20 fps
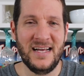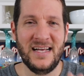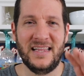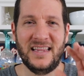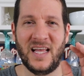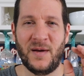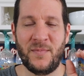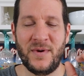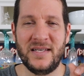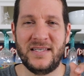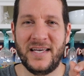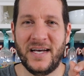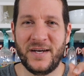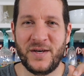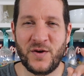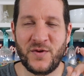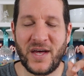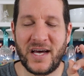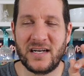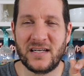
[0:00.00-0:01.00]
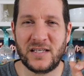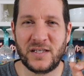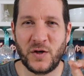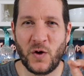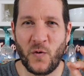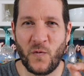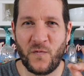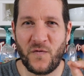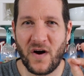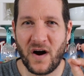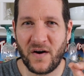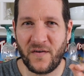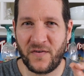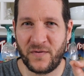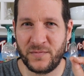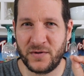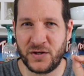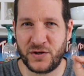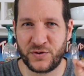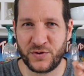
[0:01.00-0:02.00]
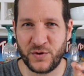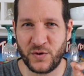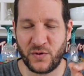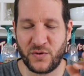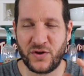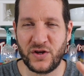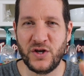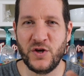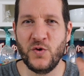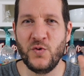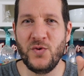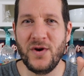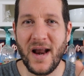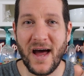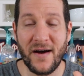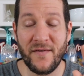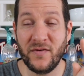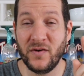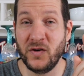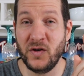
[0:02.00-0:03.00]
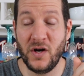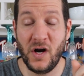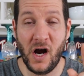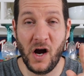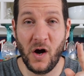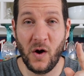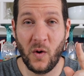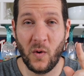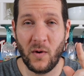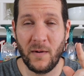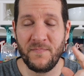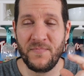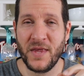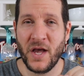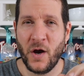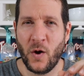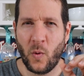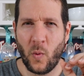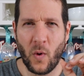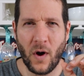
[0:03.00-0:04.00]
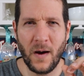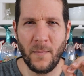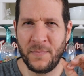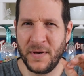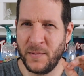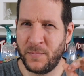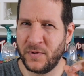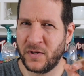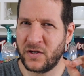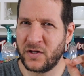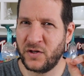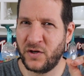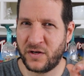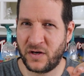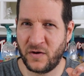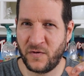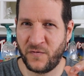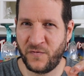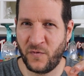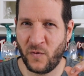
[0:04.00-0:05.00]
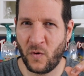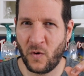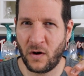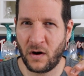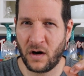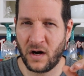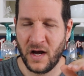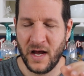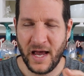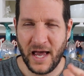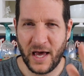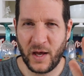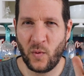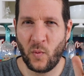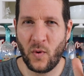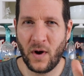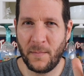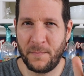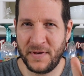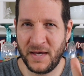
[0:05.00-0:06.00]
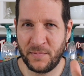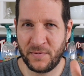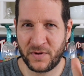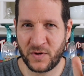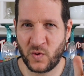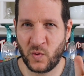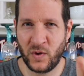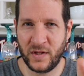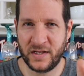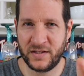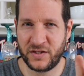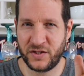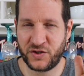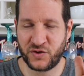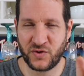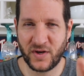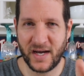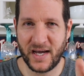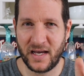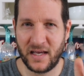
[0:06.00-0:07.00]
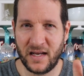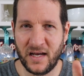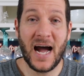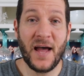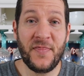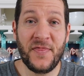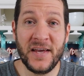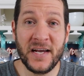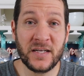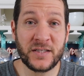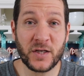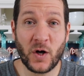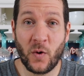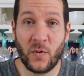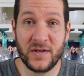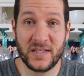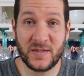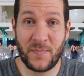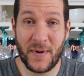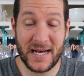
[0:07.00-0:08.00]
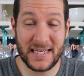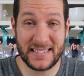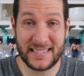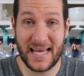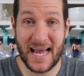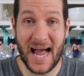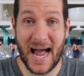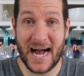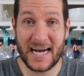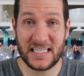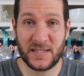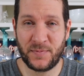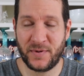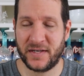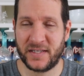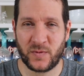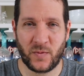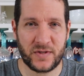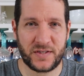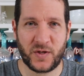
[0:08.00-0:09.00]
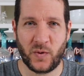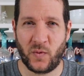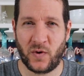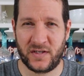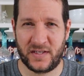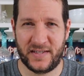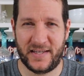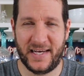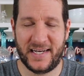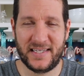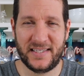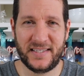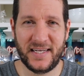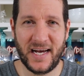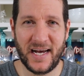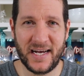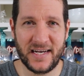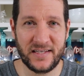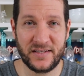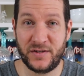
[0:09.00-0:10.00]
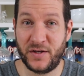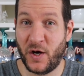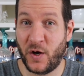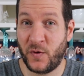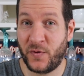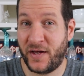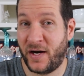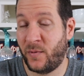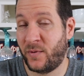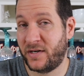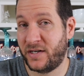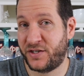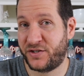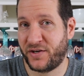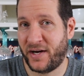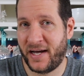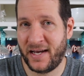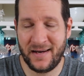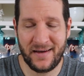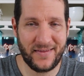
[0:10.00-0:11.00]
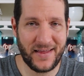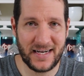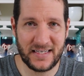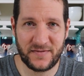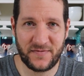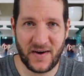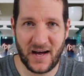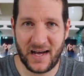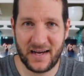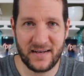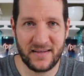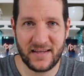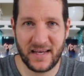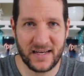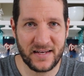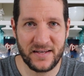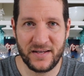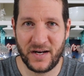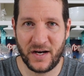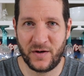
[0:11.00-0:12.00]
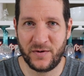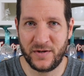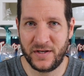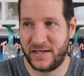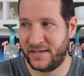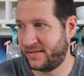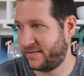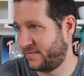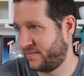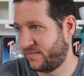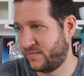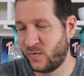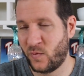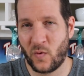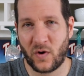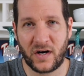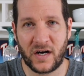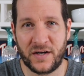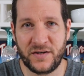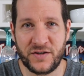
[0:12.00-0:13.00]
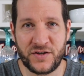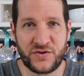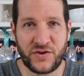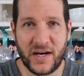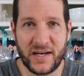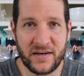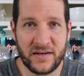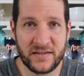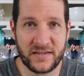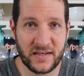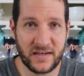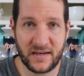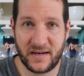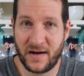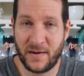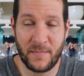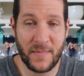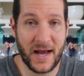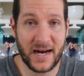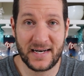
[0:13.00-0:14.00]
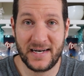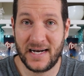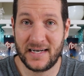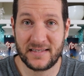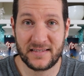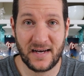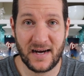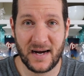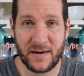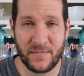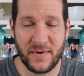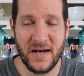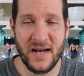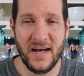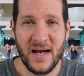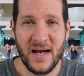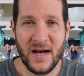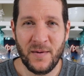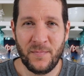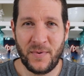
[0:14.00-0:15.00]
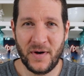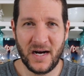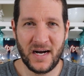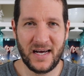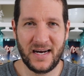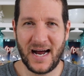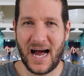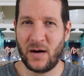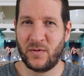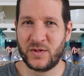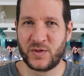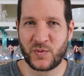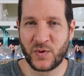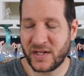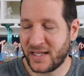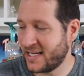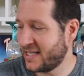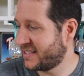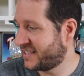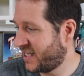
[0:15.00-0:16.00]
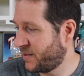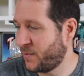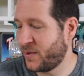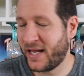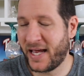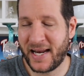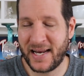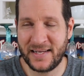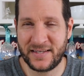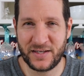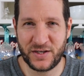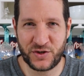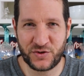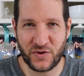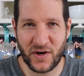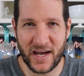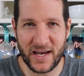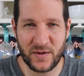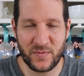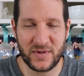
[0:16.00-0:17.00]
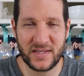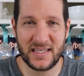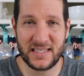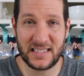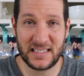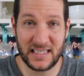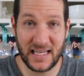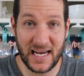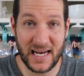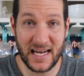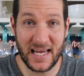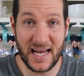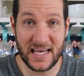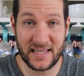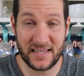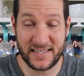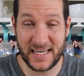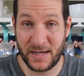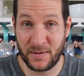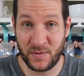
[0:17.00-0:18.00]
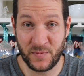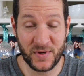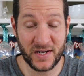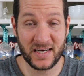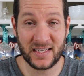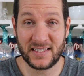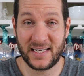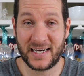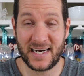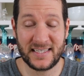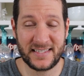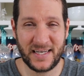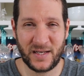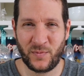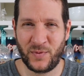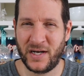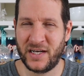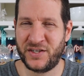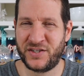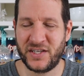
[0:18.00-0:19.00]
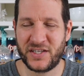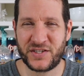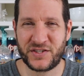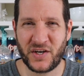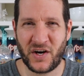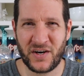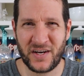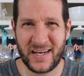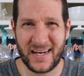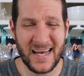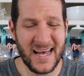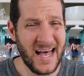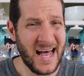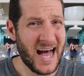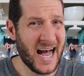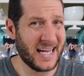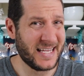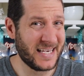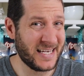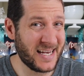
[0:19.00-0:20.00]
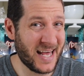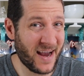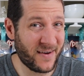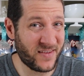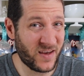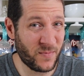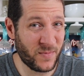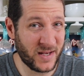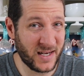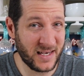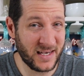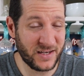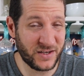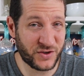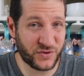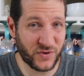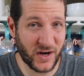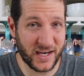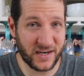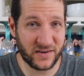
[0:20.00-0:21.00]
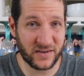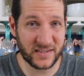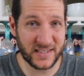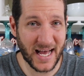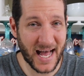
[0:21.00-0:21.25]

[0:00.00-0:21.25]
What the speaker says: Let me tell you, that is so far from the truth. You never know what people are looking for and what people are willing to trade. I think it's always best to ask, because what's the worst that they can say is no, they don't want to trade. That's fine. Then, you know, you just work on your traders and come back next time. But I was really intimidated to trade with this lady at the table because, like I said, we had just started. I didn't have that many traders.